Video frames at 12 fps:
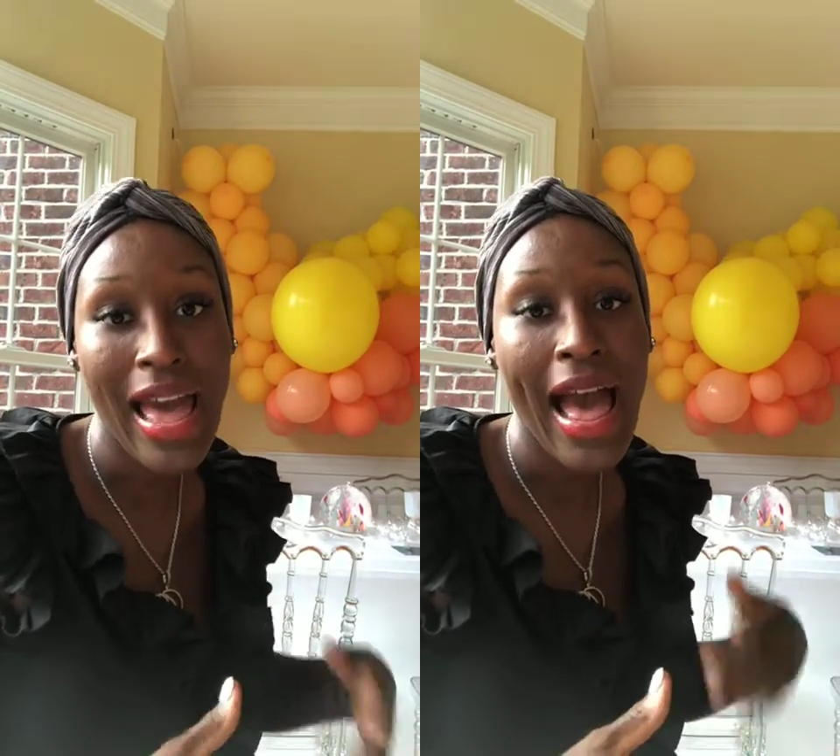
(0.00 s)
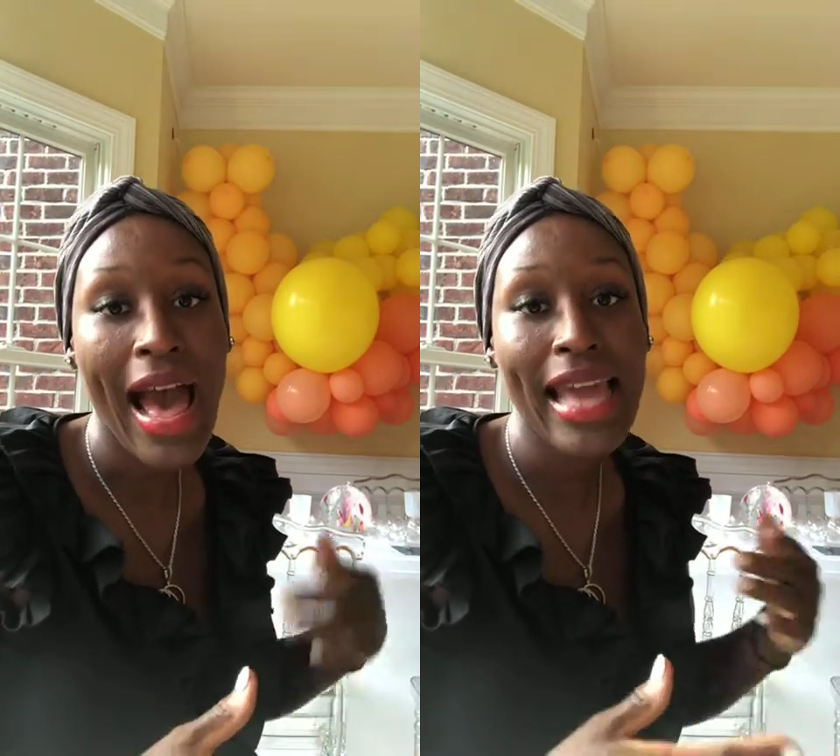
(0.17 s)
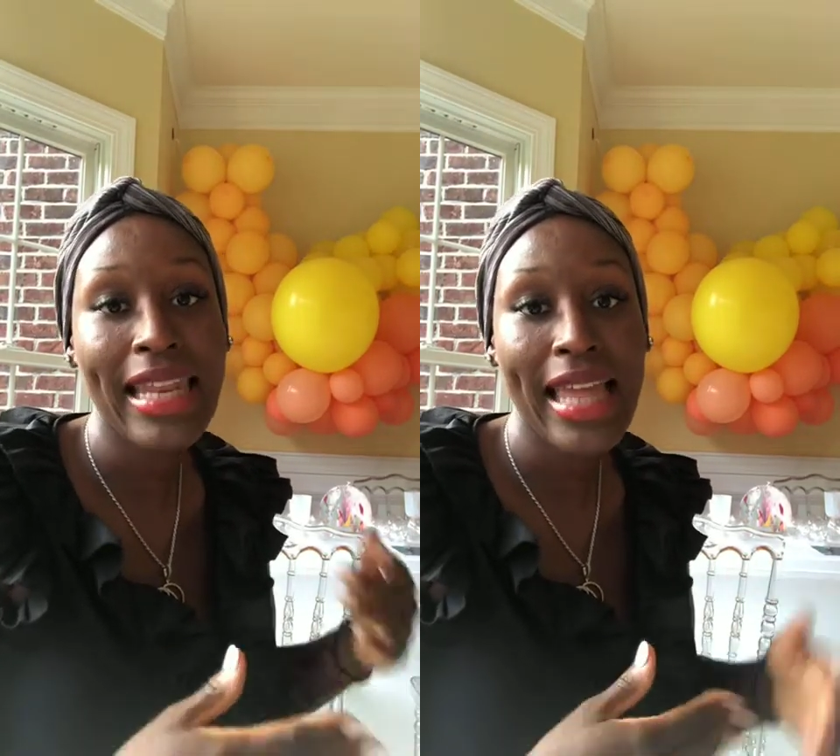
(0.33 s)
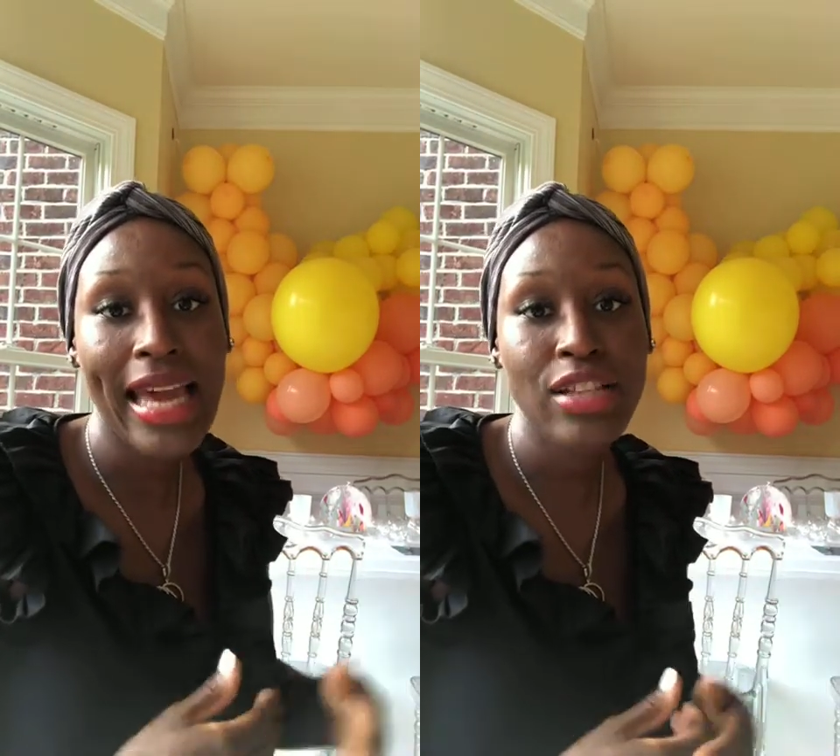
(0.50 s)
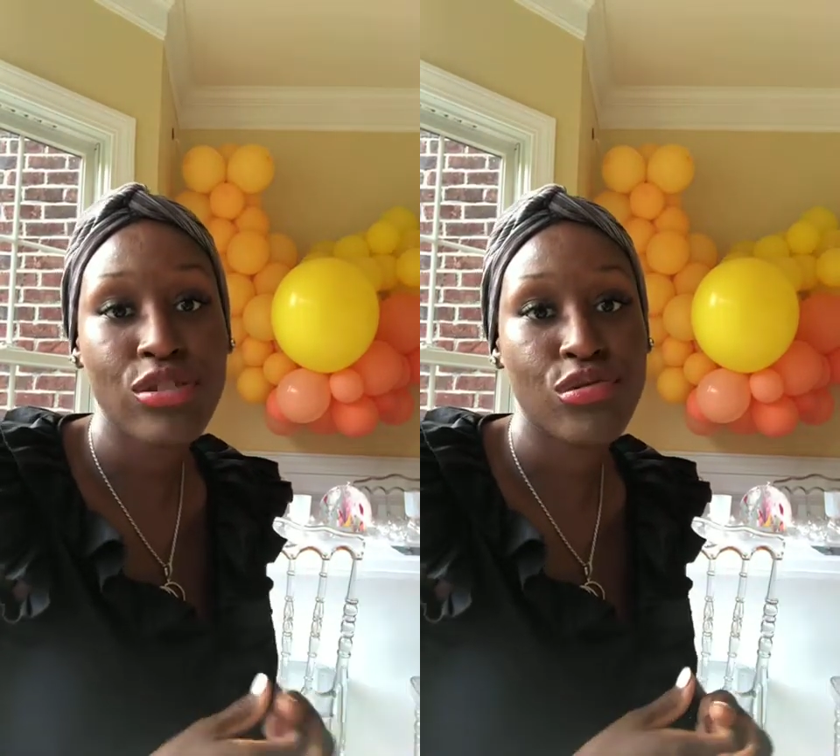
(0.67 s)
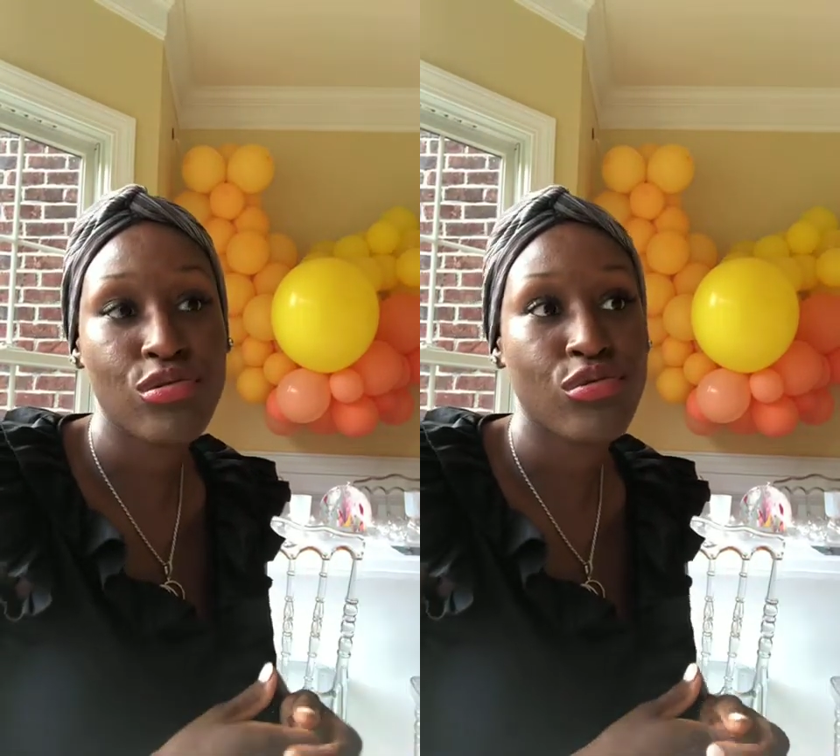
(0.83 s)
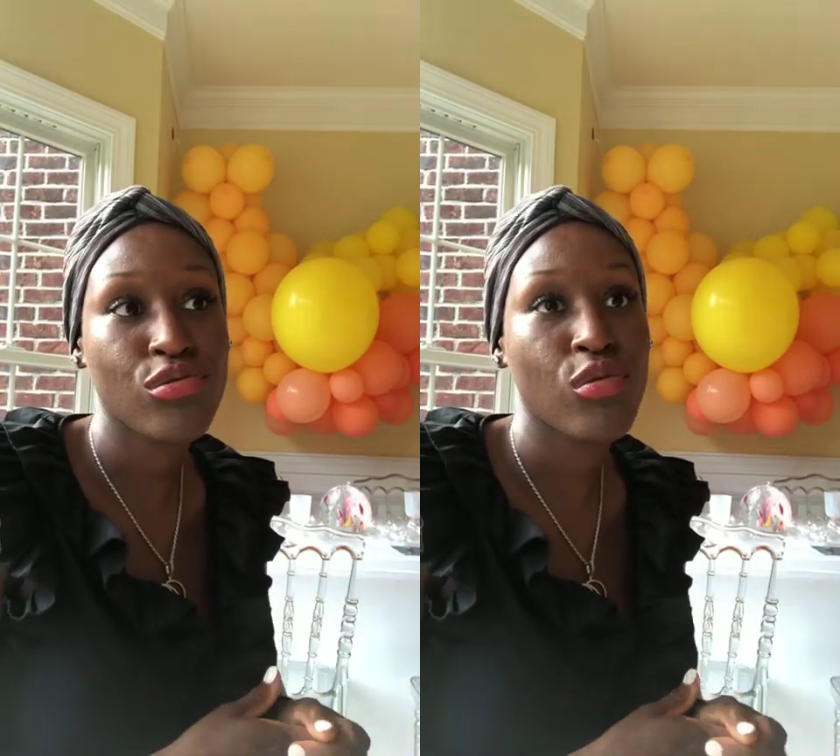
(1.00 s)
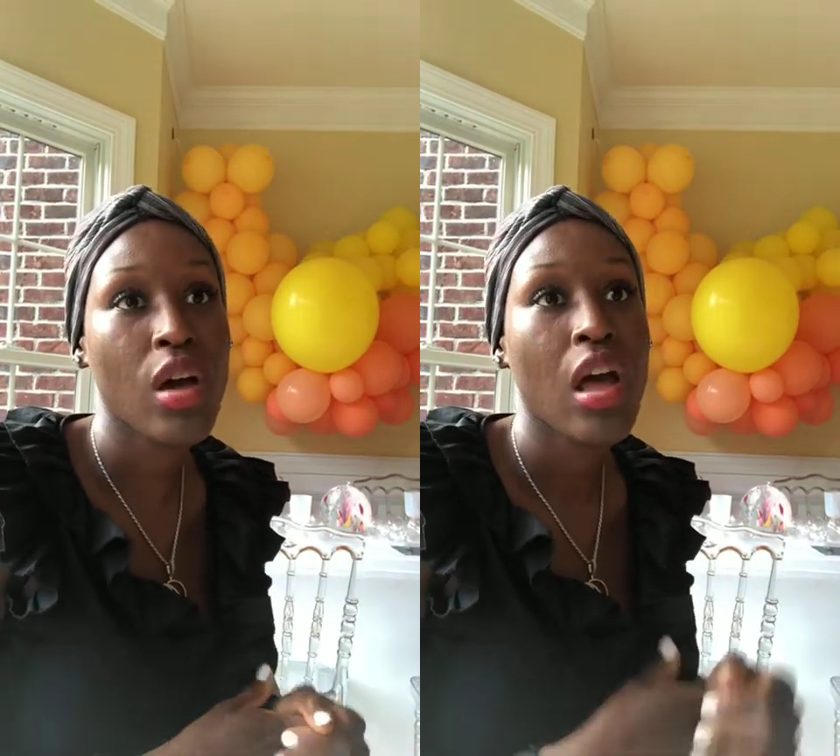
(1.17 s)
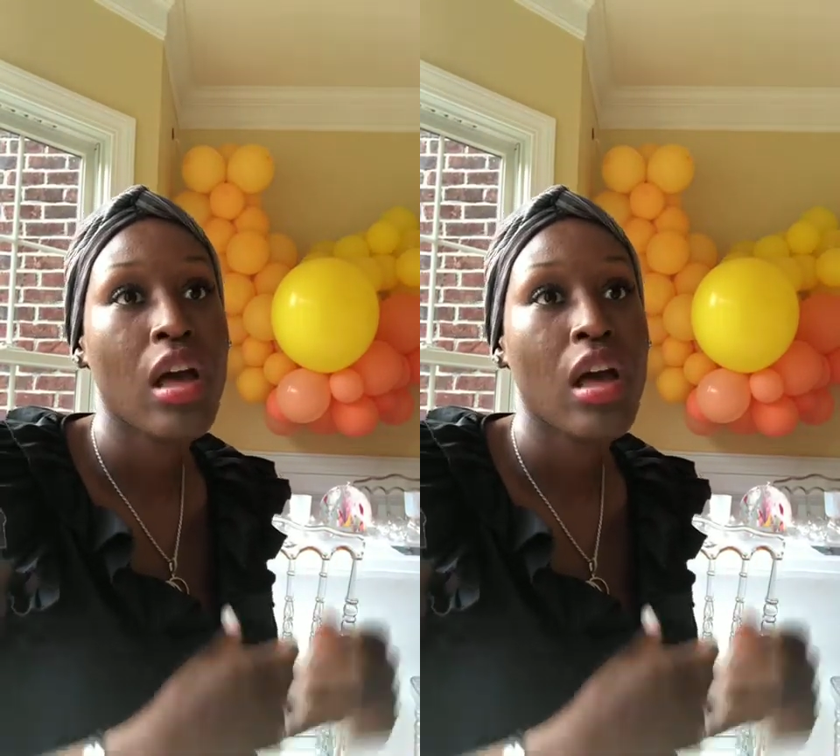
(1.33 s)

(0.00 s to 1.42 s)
I like to